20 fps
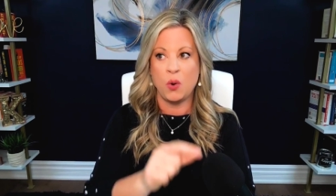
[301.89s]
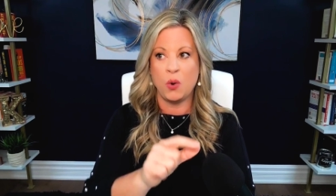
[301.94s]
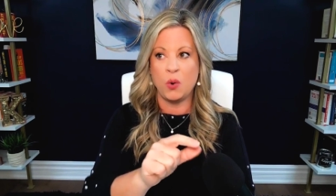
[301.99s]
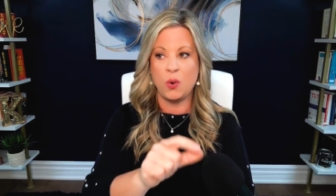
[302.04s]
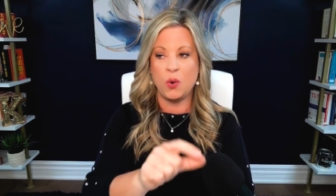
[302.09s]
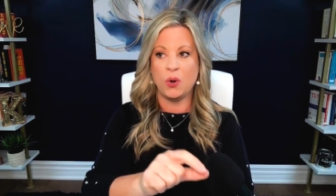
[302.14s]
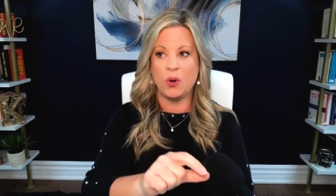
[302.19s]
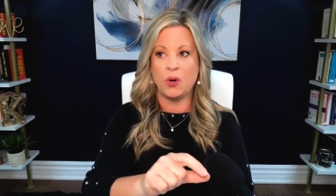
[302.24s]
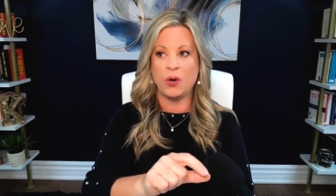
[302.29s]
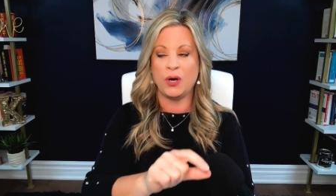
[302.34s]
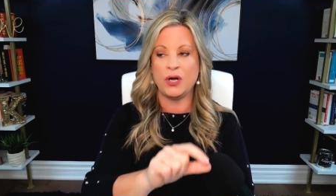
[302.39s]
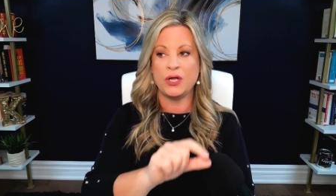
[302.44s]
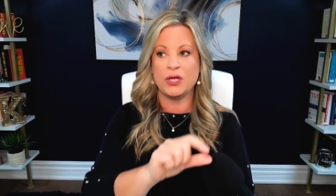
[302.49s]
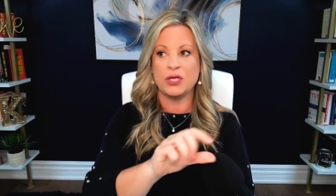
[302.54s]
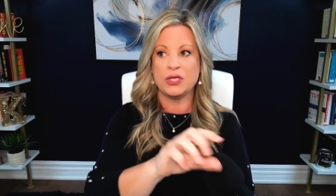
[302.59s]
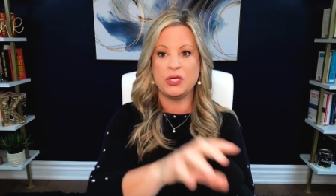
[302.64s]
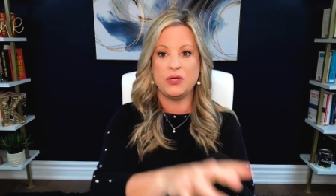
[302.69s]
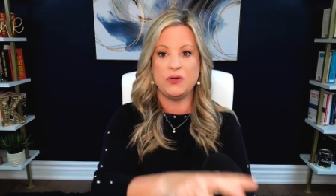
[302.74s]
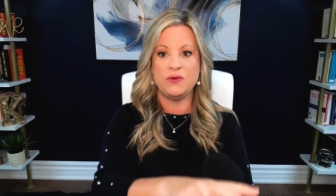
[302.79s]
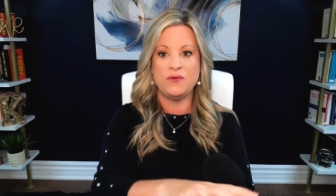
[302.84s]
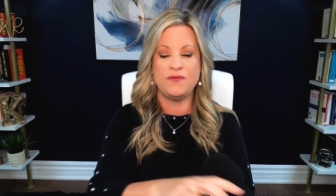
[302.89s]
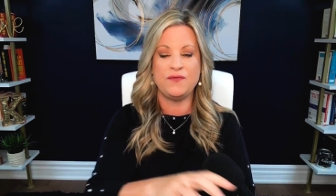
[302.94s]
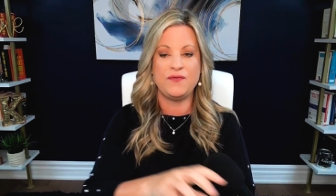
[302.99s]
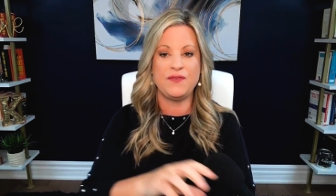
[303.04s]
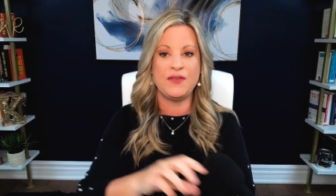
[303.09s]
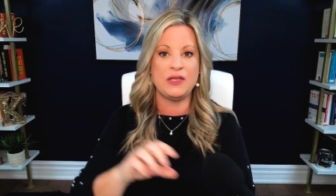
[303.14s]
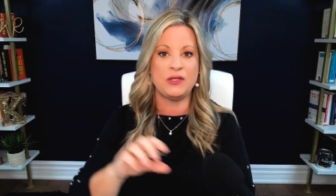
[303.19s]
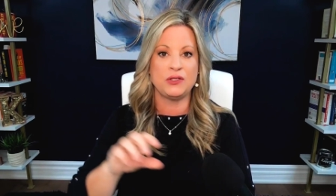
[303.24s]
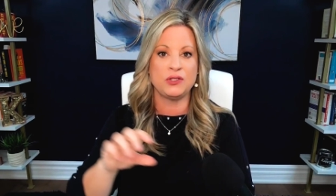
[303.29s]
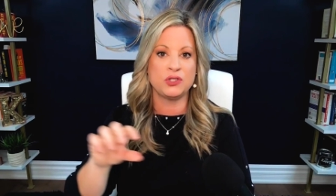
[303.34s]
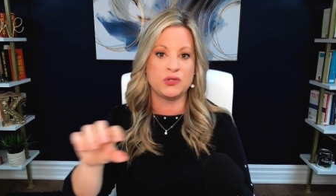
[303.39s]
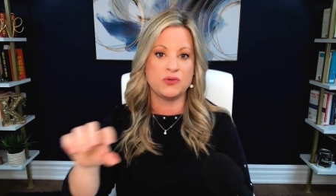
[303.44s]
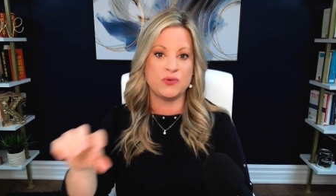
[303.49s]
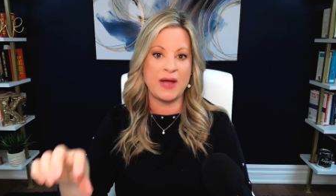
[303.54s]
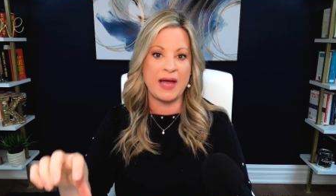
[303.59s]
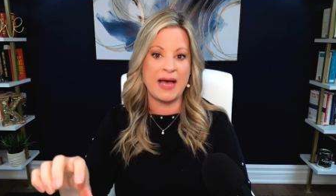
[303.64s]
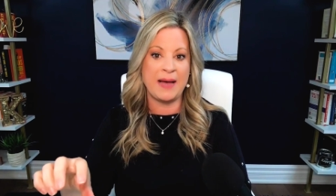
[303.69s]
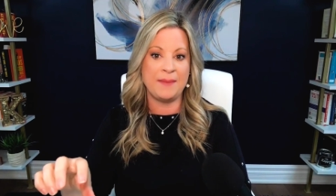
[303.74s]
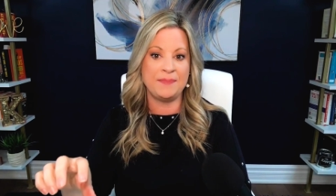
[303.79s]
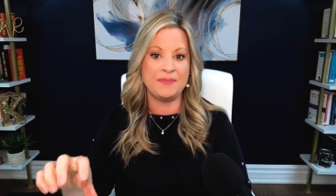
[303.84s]
Or you feel
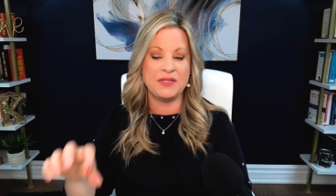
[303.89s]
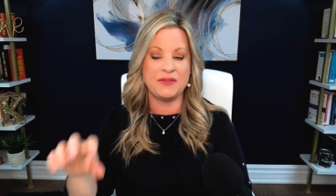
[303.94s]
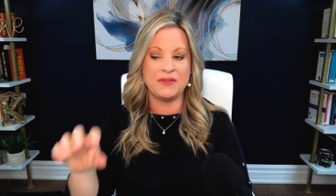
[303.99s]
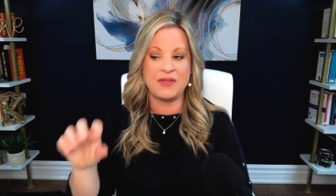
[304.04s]
trapped